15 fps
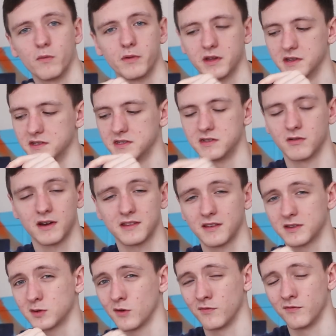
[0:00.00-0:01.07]
because
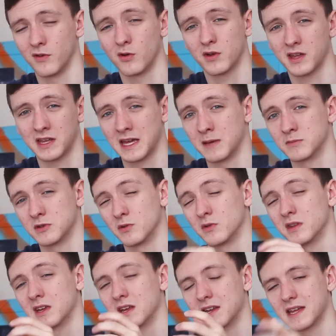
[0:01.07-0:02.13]
DirectX 12 and Vulkan games are
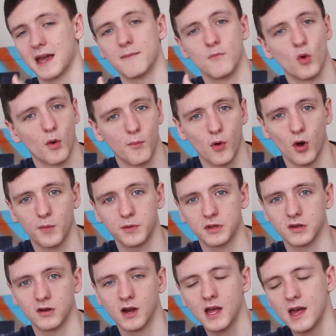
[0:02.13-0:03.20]
only going to get more
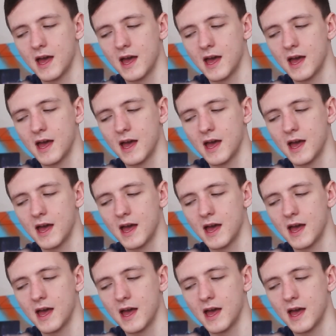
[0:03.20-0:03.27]
popular